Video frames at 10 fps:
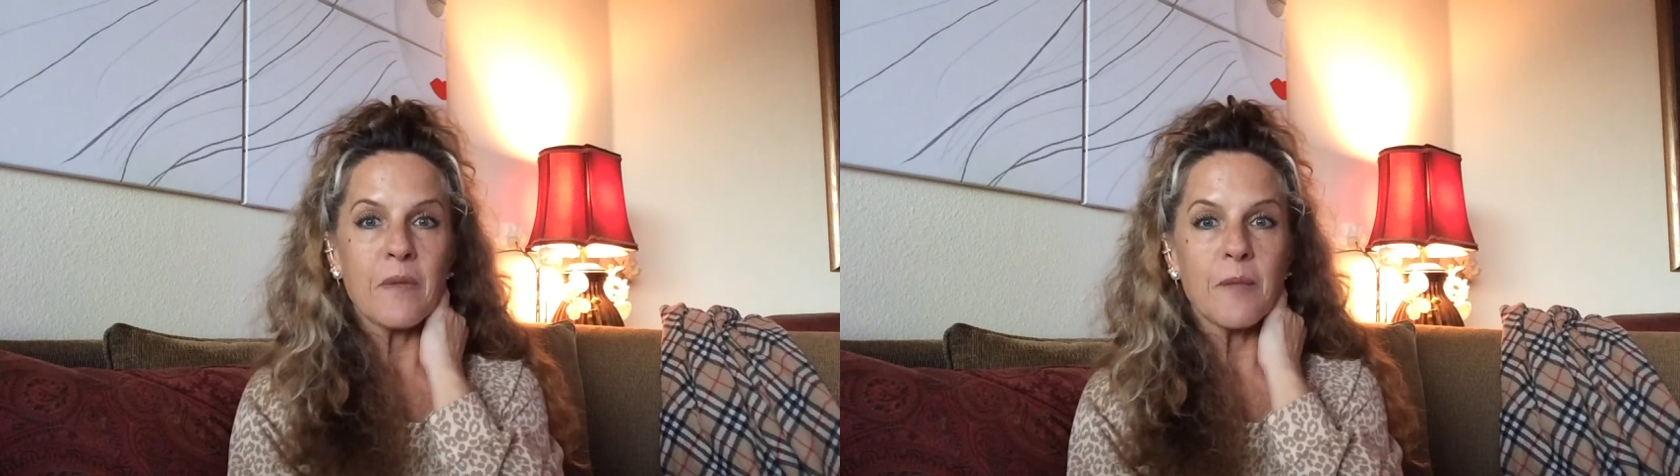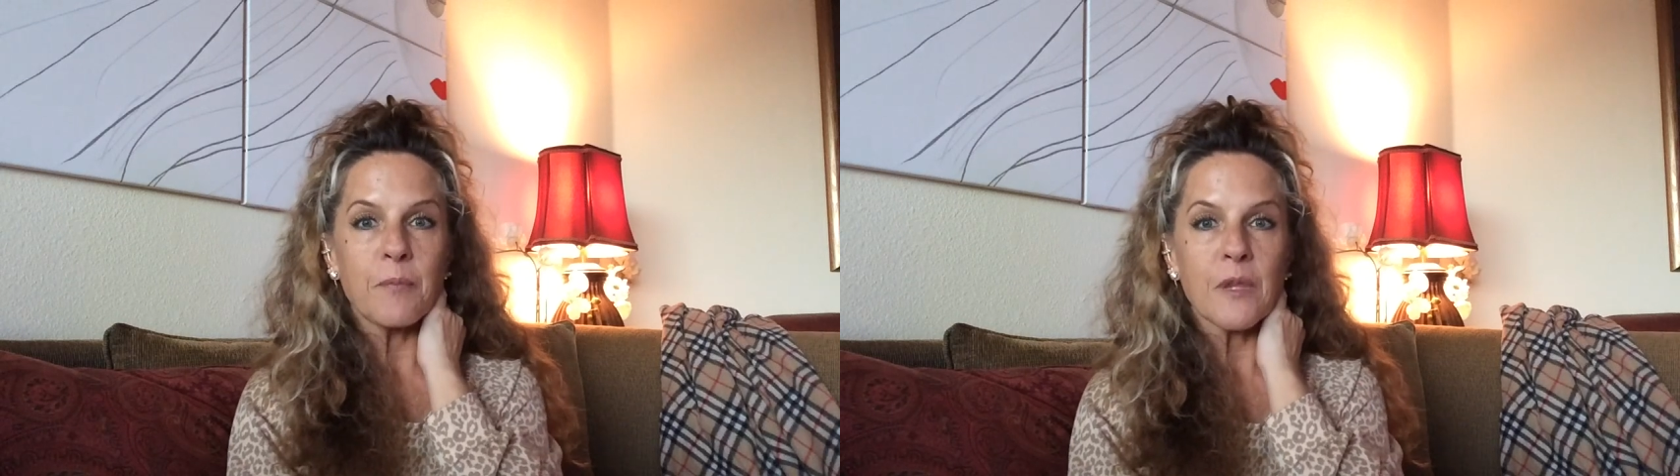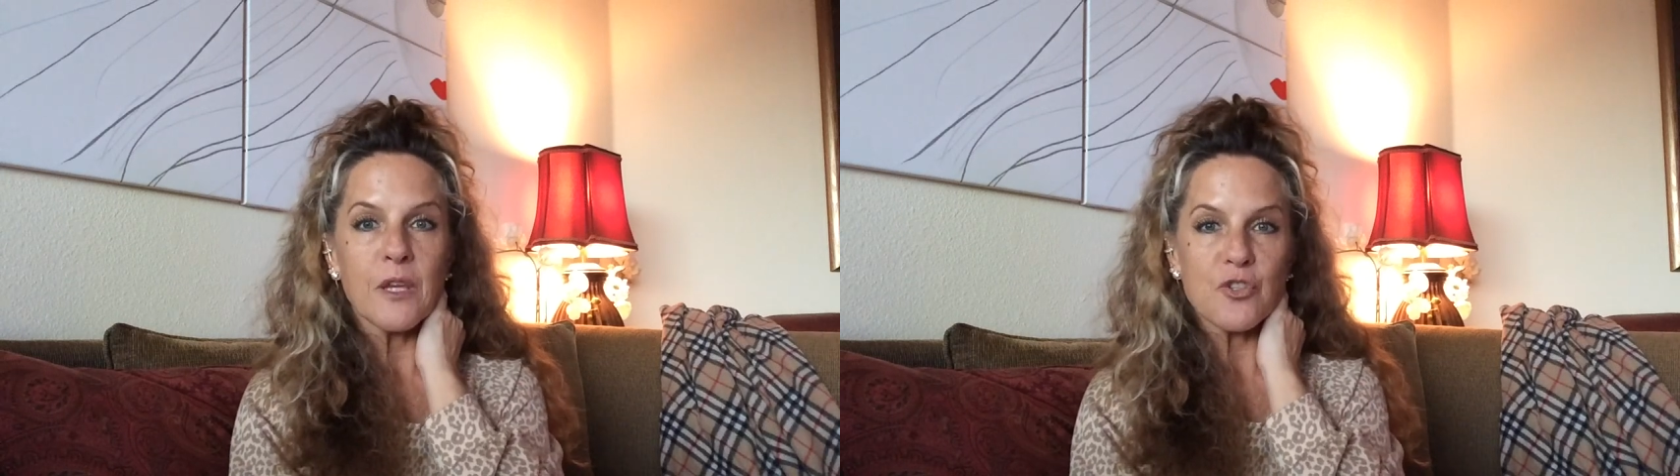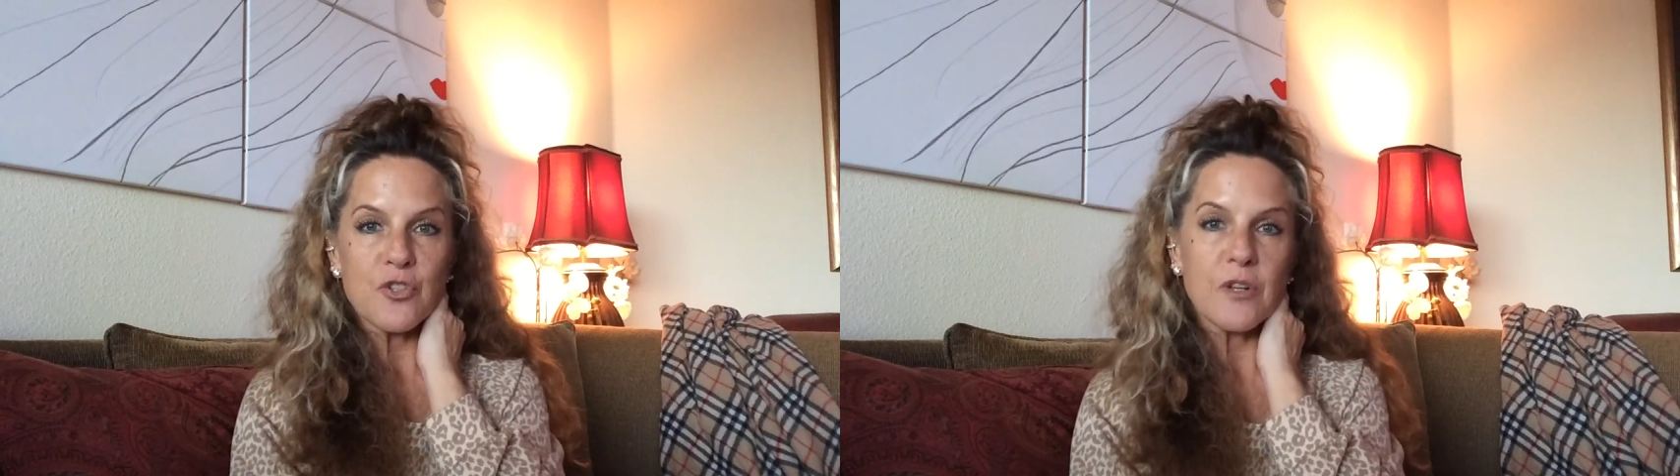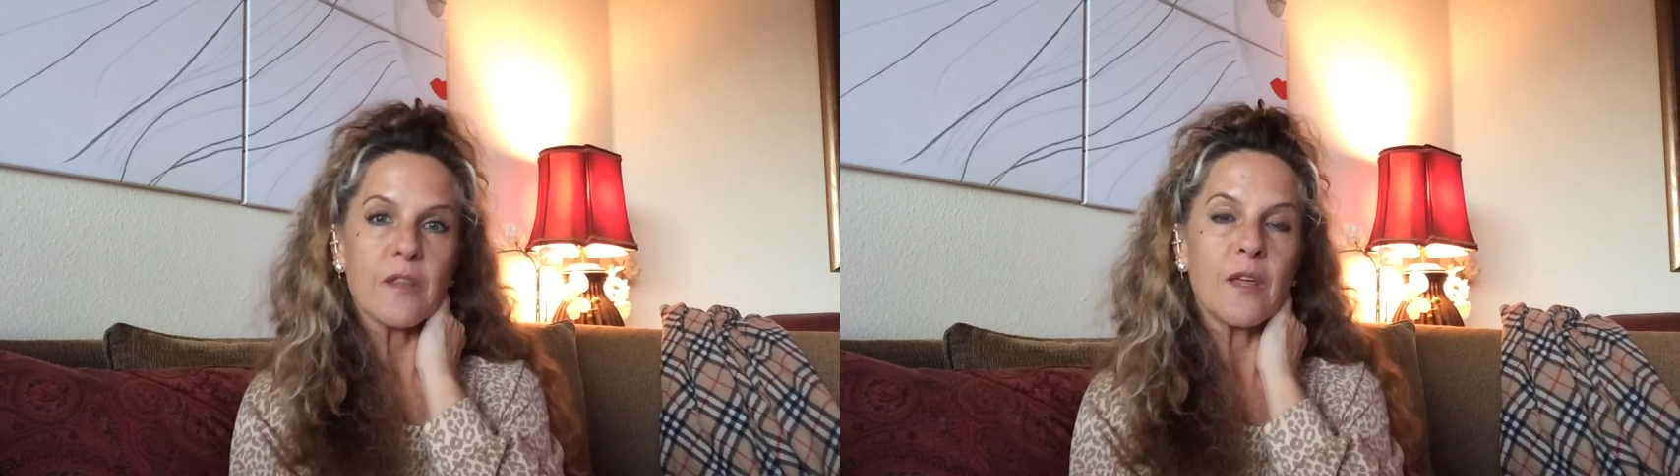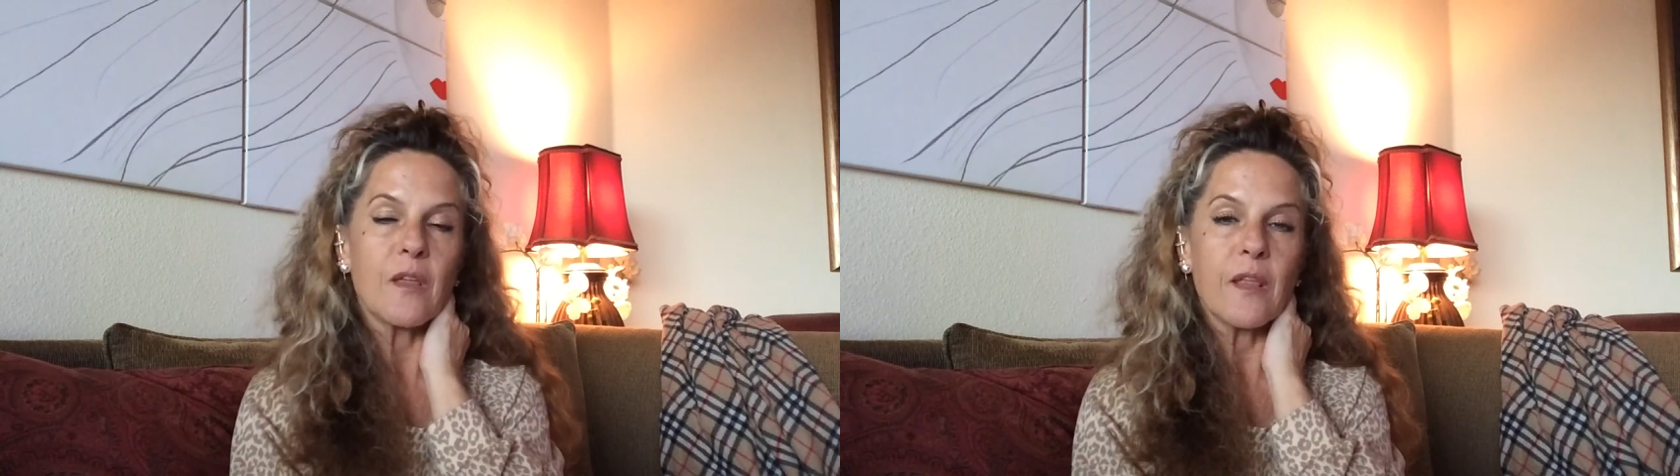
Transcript: manipulation and they